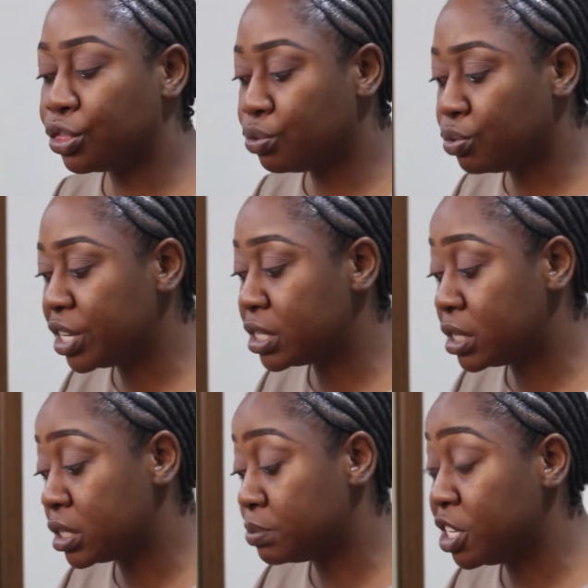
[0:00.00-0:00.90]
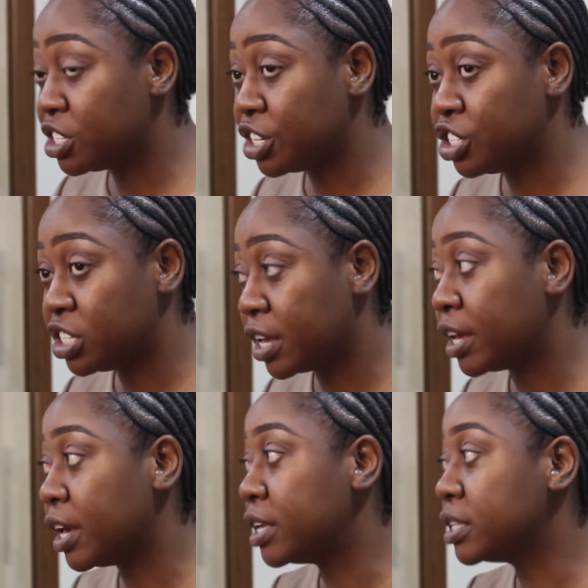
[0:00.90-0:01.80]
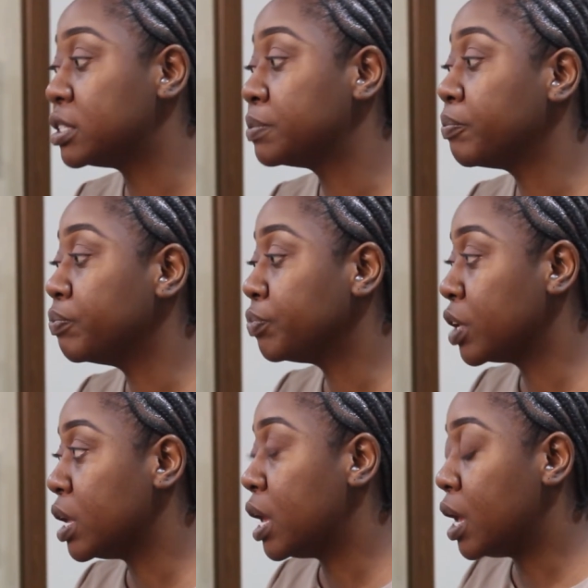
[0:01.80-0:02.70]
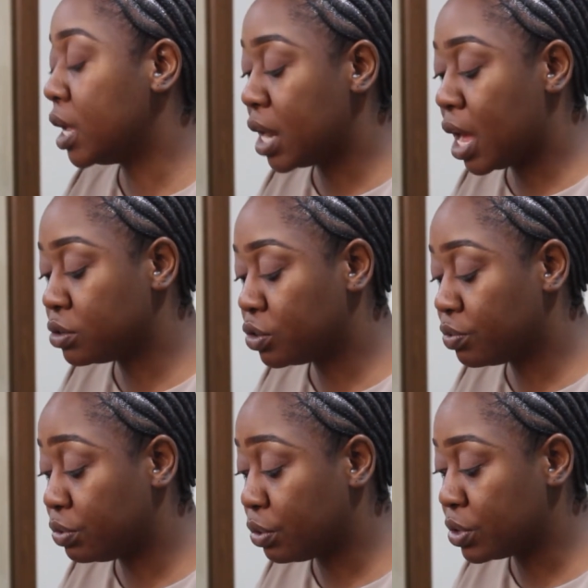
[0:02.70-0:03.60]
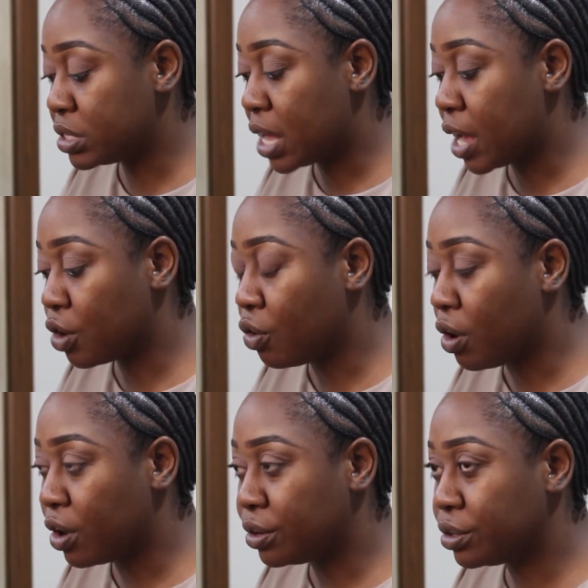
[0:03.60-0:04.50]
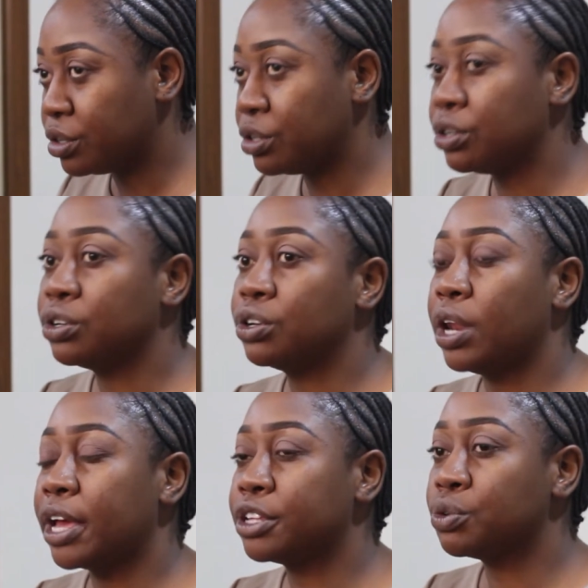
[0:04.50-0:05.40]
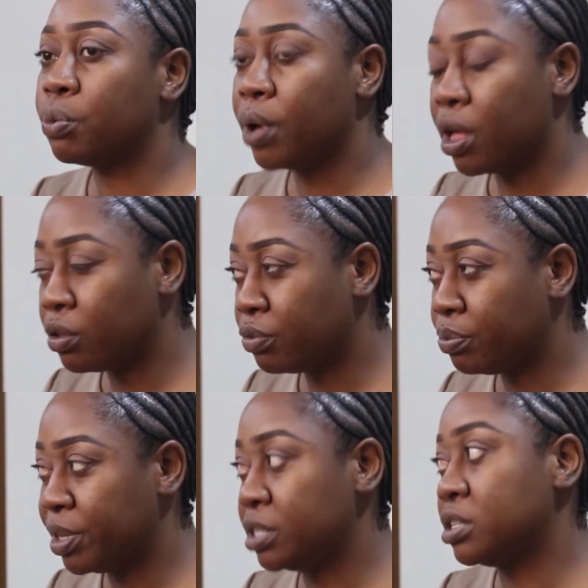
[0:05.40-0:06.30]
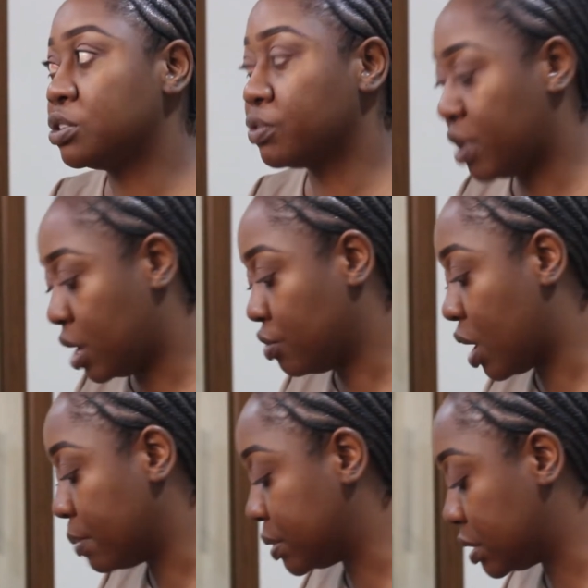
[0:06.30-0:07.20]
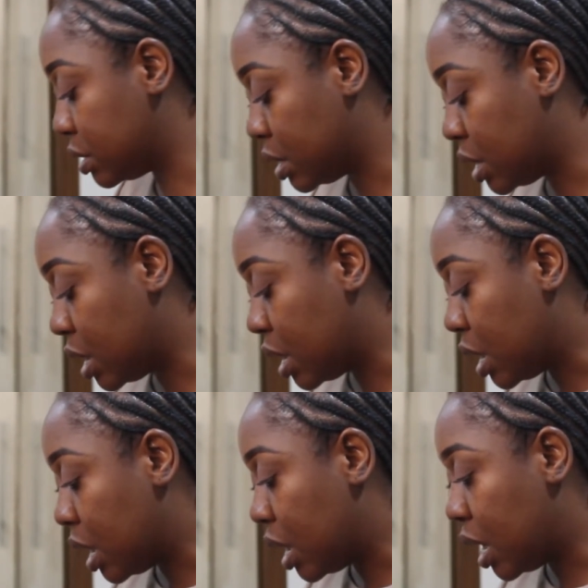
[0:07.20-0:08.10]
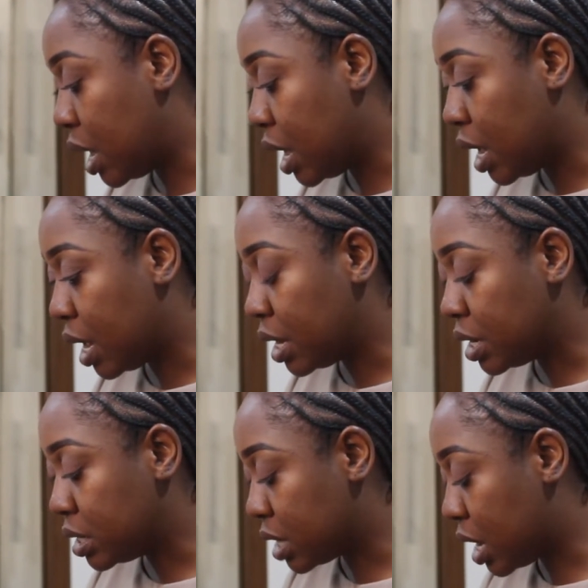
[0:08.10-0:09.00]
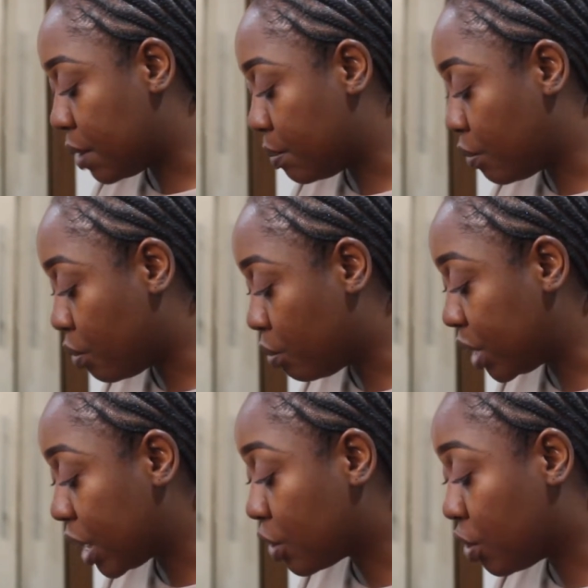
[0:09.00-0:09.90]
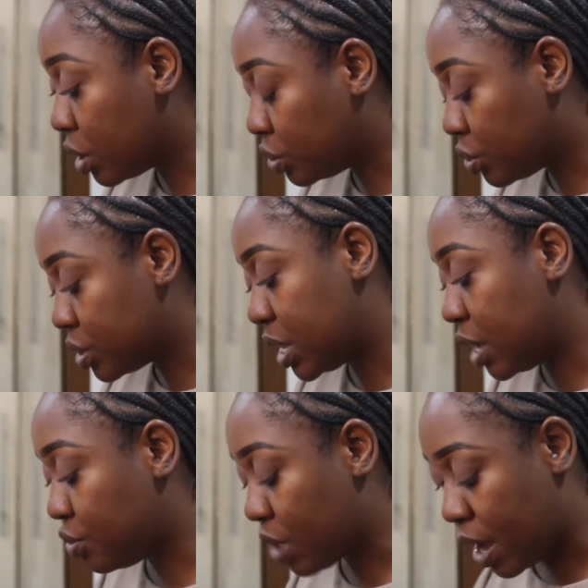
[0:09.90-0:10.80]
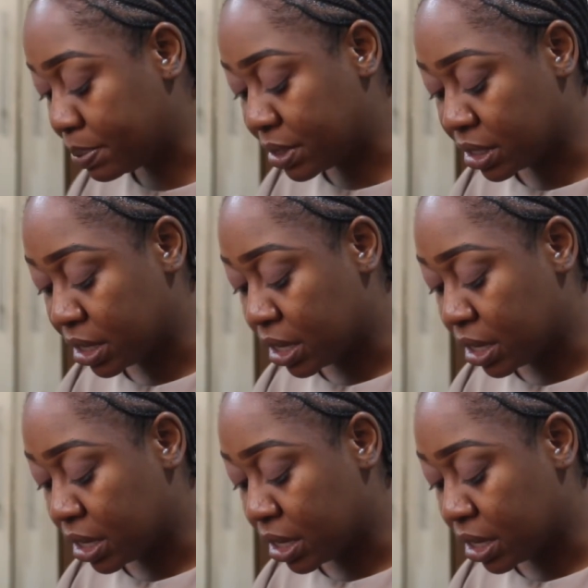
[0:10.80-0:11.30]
3 6-meter chitenges. And out of those, I got like 12 pieces of head wraps. And when I got those head wraps,